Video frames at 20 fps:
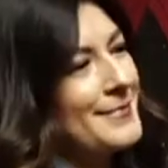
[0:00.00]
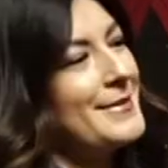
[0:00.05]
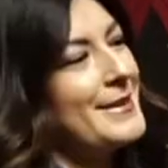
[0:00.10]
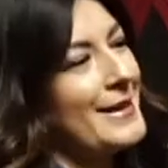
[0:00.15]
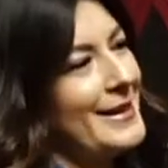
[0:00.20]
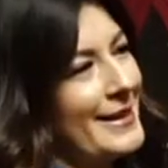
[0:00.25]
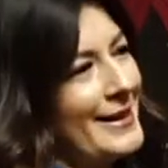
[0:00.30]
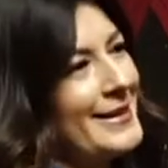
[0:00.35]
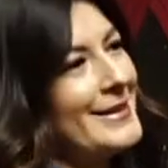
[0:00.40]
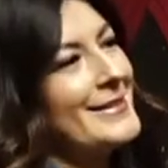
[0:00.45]

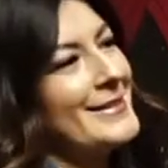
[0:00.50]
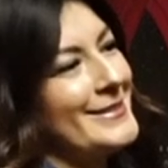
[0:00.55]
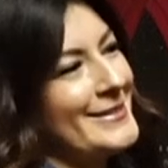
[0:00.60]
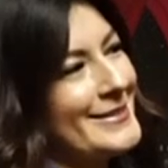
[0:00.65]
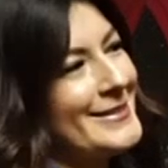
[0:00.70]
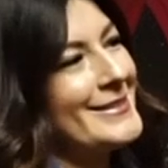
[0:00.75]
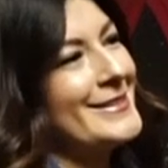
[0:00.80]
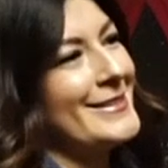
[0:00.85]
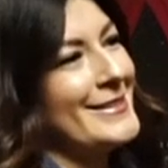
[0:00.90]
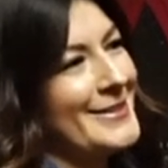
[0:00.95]

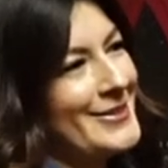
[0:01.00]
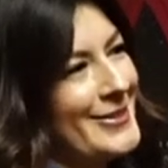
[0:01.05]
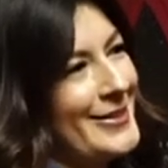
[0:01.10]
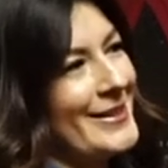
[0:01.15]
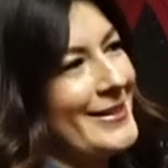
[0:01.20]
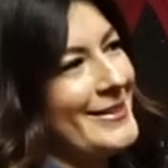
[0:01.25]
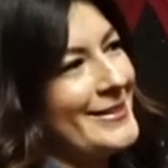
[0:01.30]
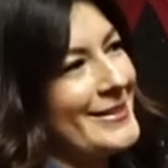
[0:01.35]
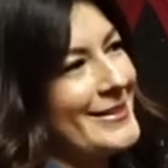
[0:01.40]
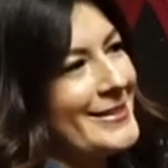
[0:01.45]

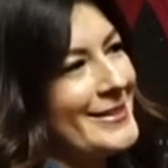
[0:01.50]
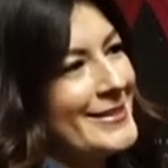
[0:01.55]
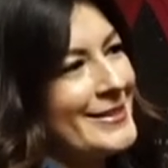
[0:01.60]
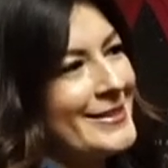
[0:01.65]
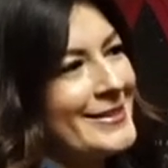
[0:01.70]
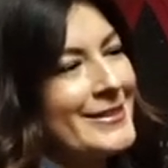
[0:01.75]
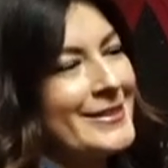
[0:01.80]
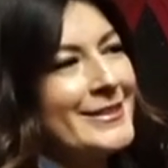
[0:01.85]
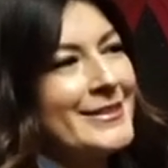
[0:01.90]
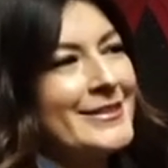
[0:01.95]

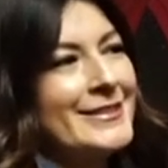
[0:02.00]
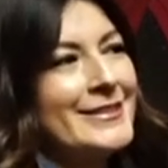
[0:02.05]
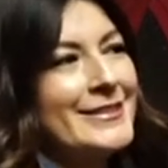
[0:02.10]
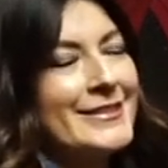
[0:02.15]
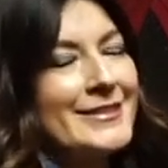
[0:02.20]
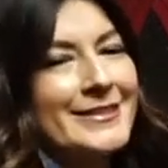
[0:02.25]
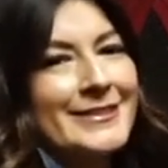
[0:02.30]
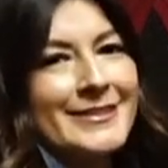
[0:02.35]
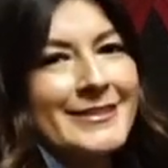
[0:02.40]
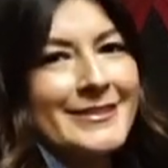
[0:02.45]

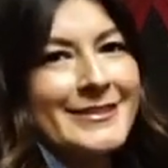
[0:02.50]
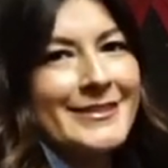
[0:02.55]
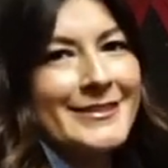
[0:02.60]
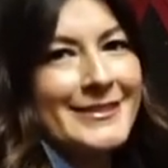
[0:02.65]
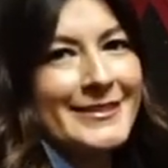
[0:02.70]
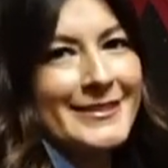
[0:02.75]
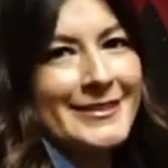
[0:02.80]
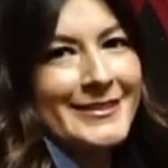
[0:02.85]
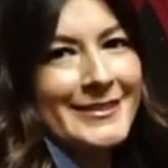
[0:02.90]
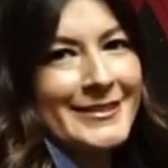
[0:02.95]

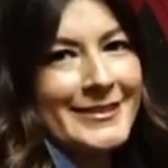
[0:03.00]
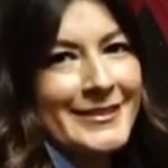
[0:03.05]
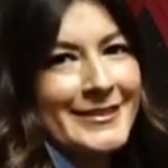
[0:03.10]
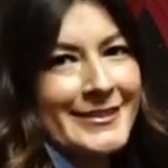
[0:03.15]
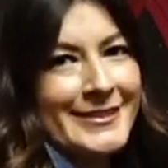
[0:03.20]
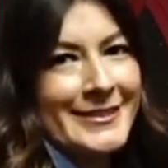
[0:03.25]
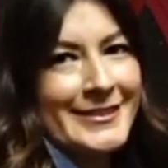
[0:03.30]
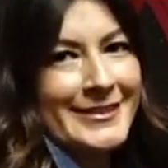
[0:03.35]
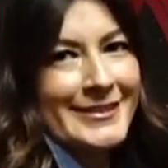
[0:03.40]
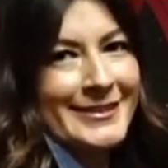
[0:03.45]

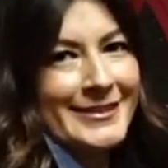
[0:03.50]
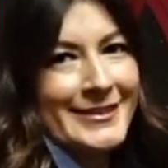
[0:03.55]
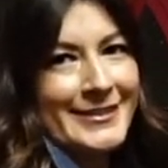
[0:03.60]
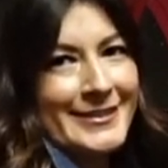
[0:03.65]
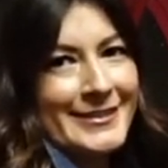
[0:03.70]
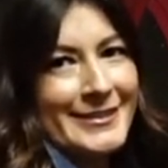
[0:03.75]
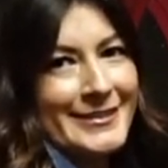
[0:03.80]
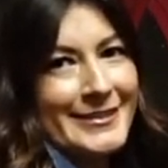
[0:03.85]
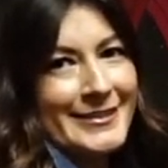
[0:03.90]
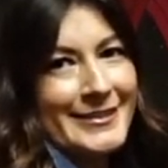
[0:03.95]
(silent)